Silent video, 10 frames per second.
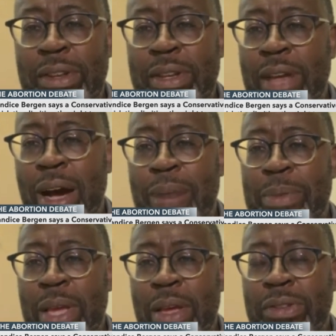And
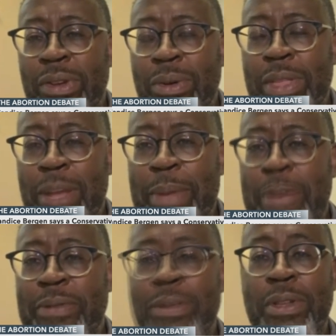um, so there may
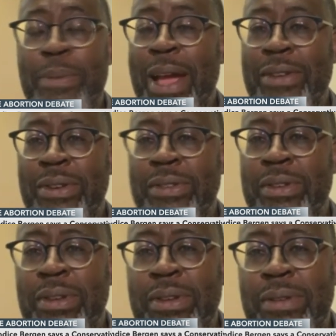be further pressures
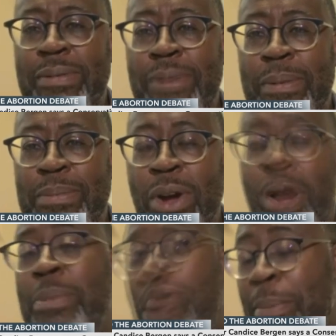to, to for,
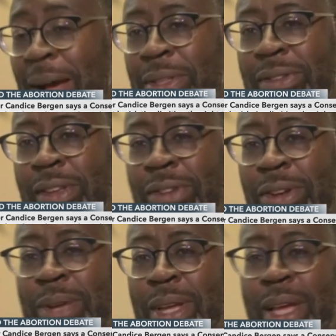talk more about this mm-hmm.
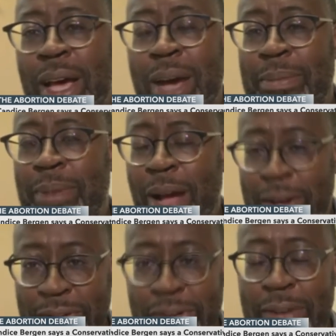issue uh,
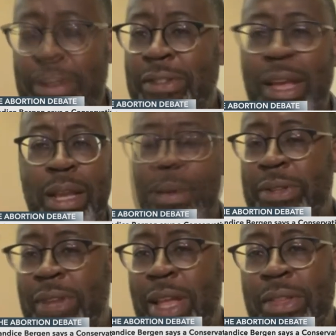on conservatives, on
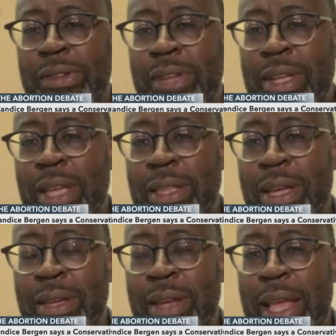liberals, and others in
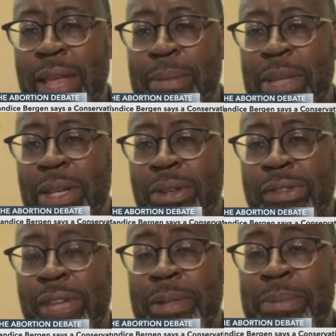the uh, Canadian political
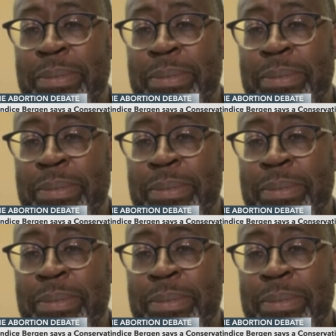scene.